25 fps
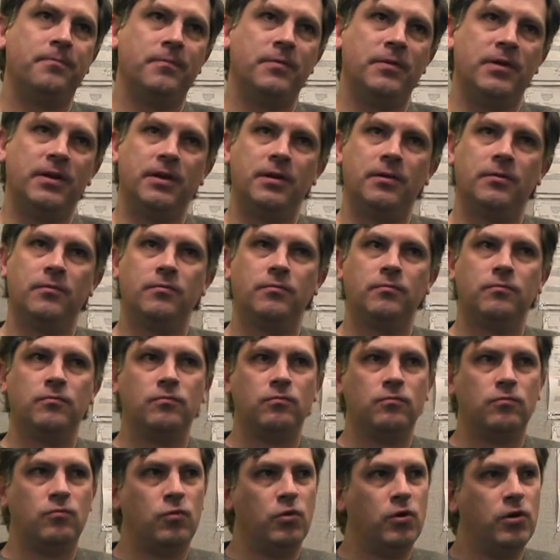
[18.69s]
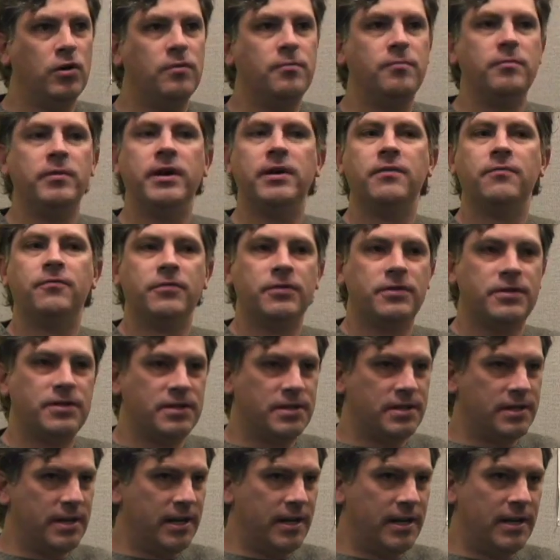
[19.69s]
that weren't meant for the
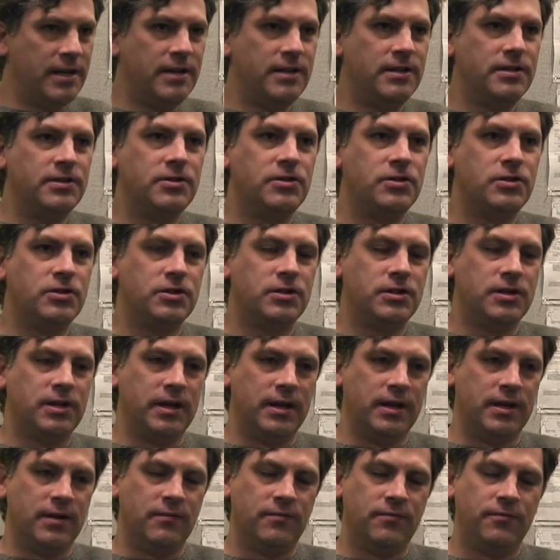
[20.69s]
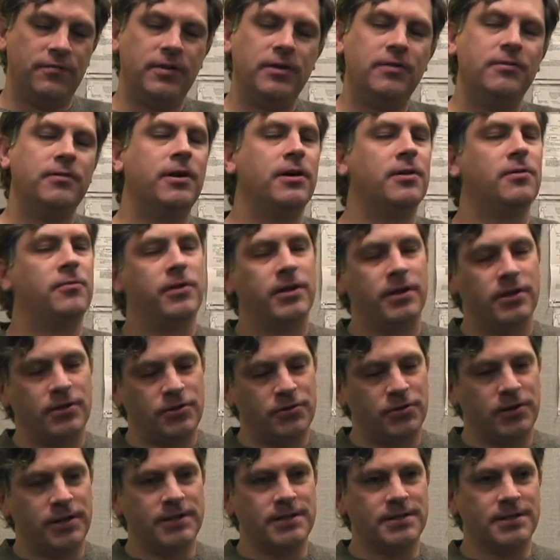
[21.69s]
stage and figure out a way to
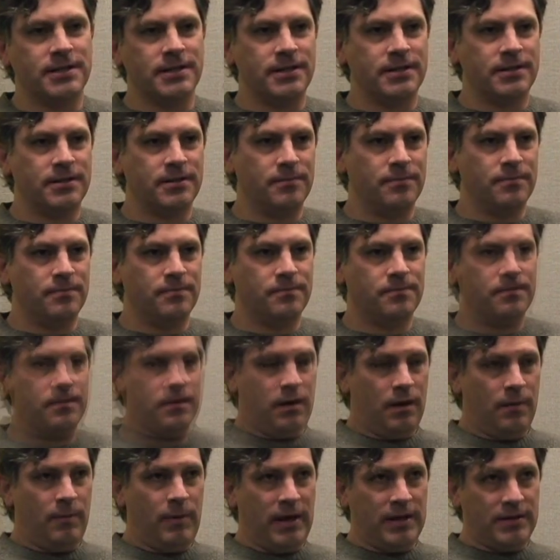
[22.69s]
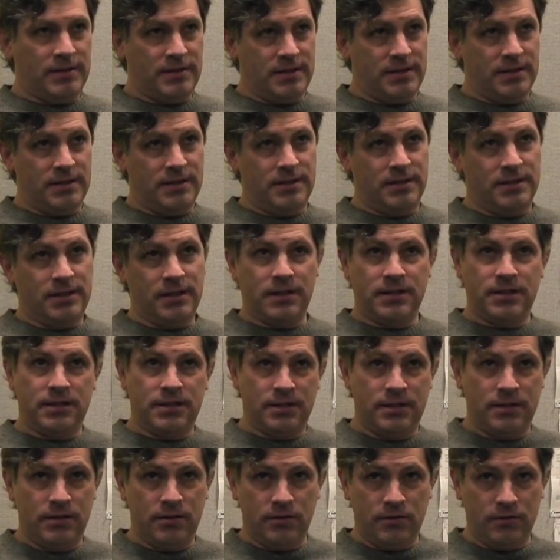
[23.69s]
translate them. About
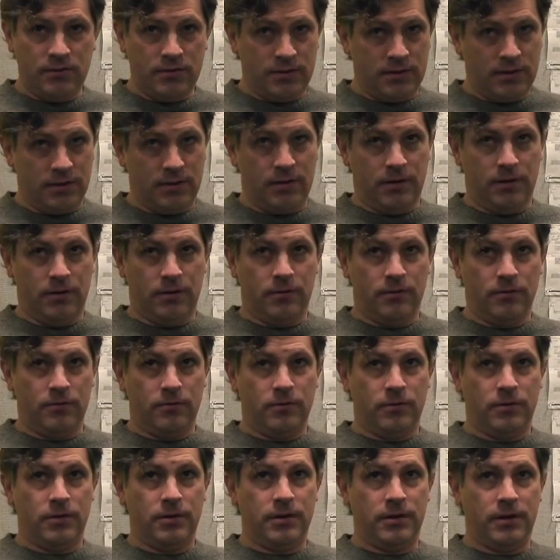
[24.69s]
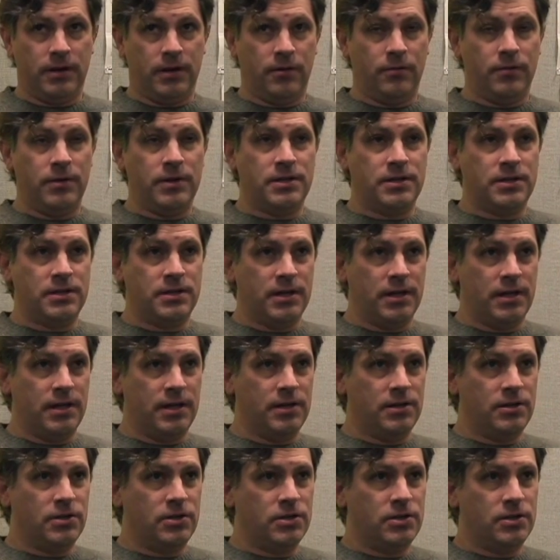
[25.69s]
six years ago now, we
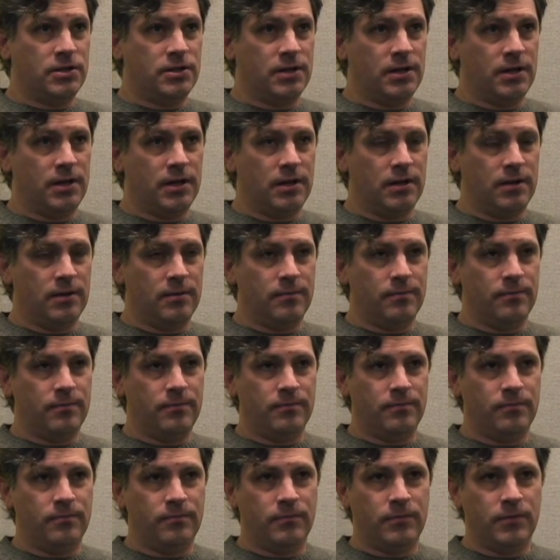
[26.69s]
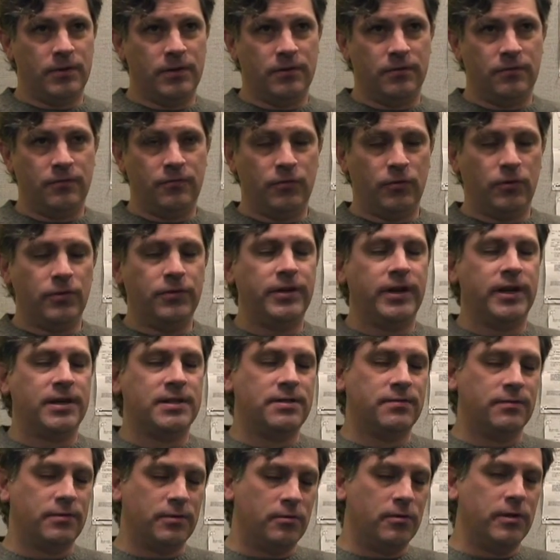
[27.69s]
staged um, the full
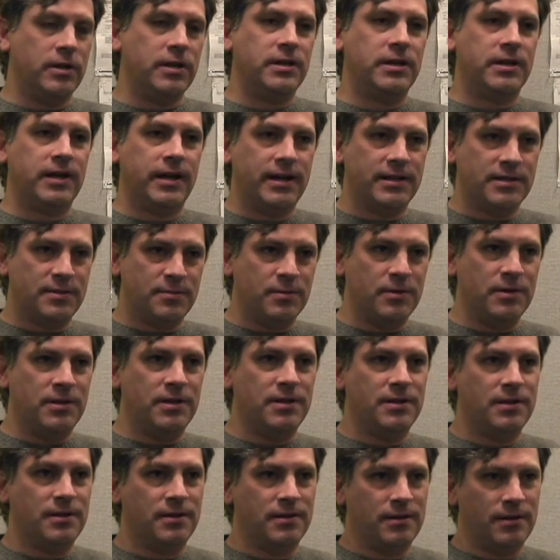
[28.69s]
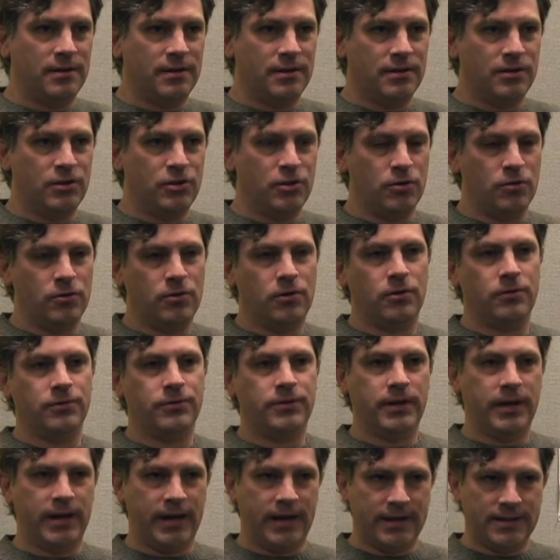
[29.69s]
text of The Great Gatsby and a show called
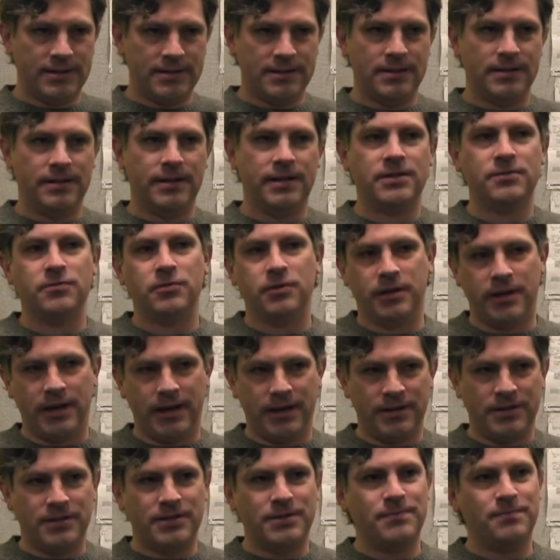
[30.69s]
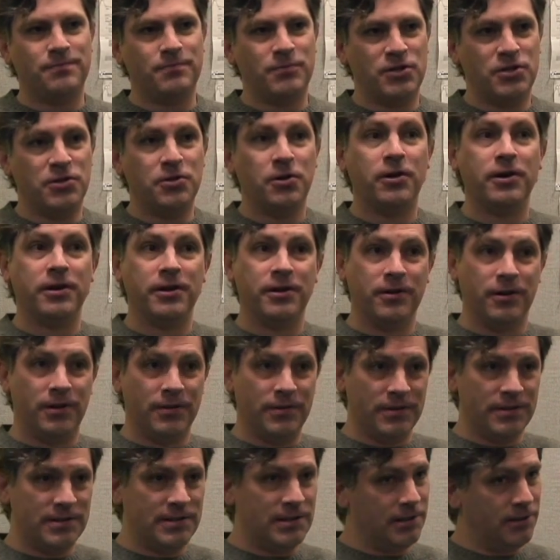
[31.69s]
Gatz, and that's what got us started
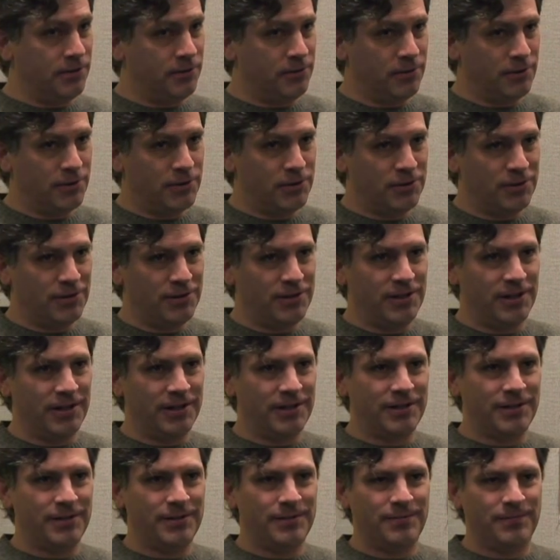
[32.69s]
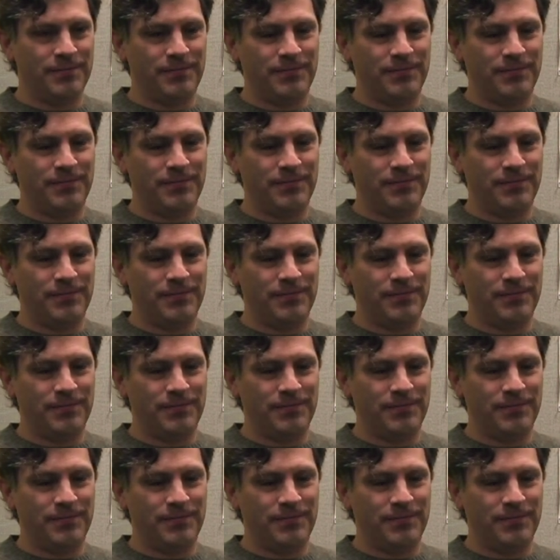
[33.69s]
on this literature kick.